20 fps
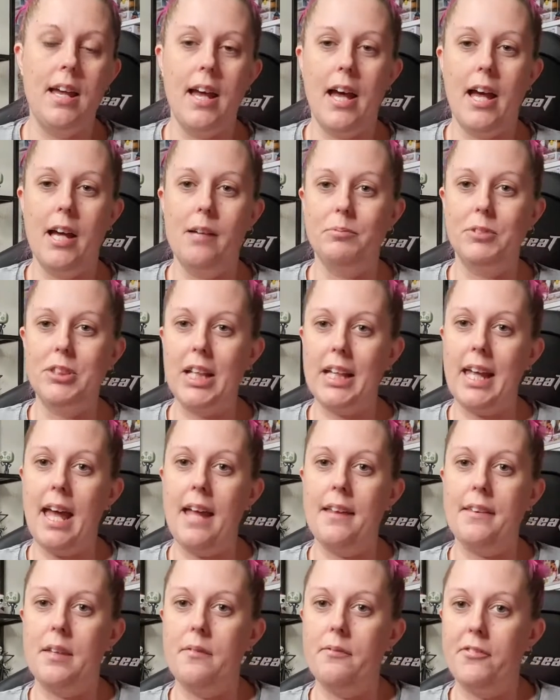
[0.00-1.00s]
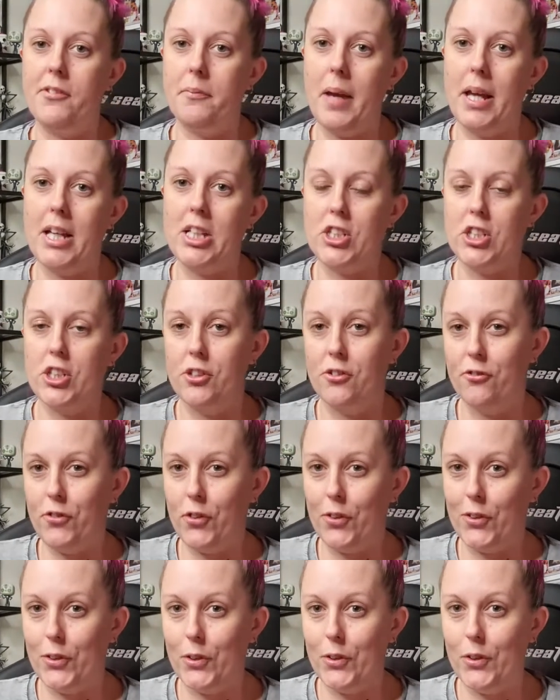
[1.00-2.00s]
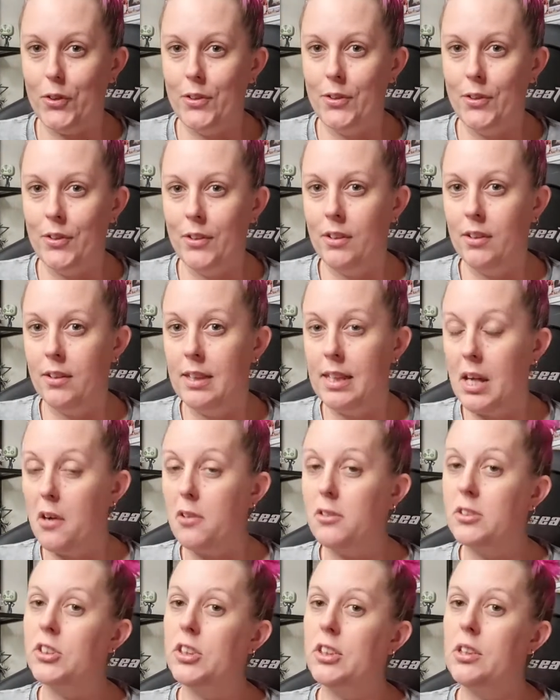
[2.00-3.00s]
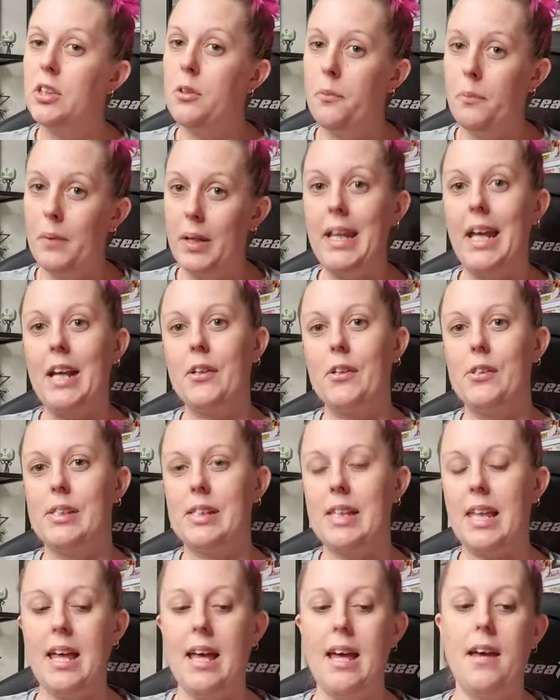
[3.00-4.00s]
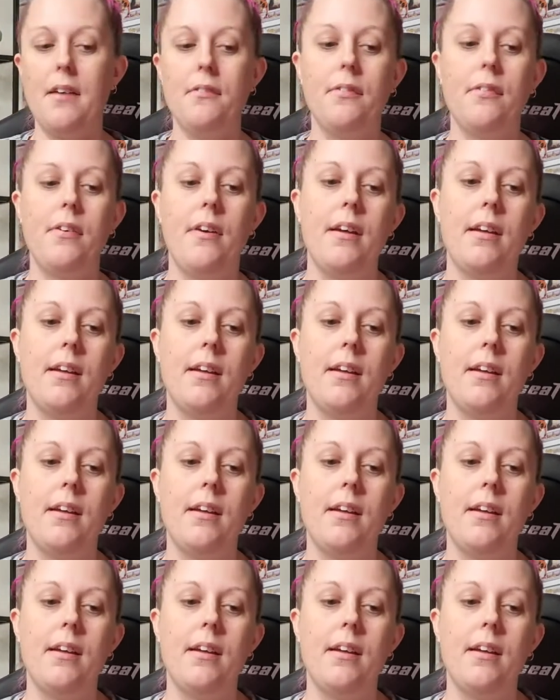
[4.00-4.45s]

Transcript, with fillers: Um, check out the information for the auction and when that goes live.